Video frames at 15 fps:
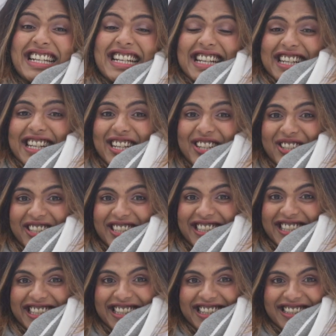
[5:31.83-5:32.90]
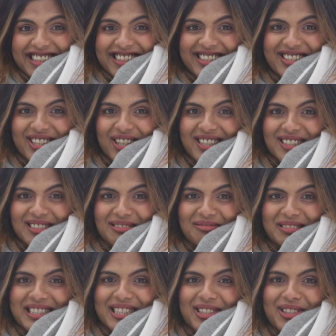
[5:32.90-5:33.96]
Initially, I struggled
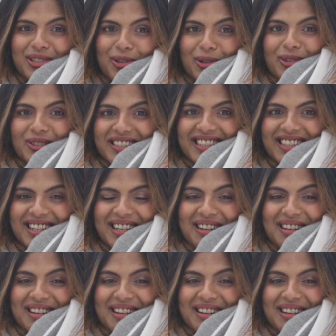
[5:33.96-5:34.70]
with the cold,